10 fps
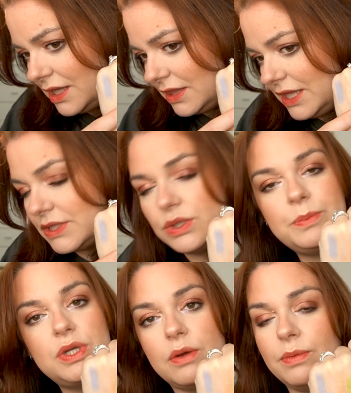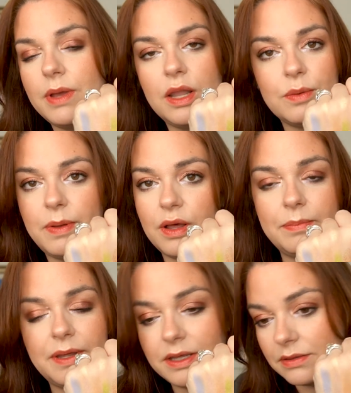The Supershock from
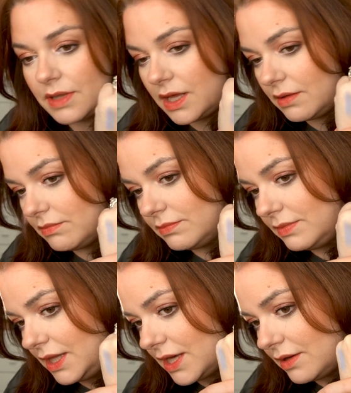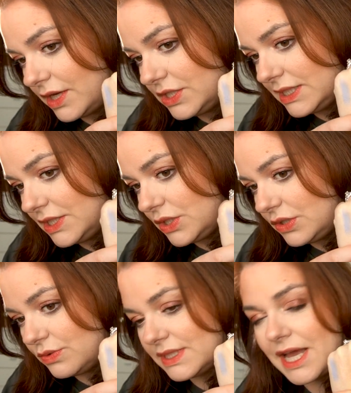Colourpop, yeah, I just need to
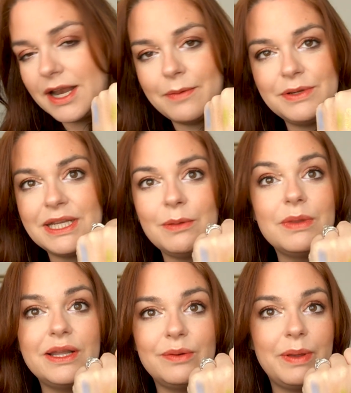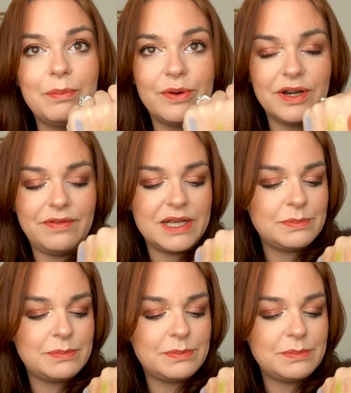use that. I'm getting a little bit bored of it.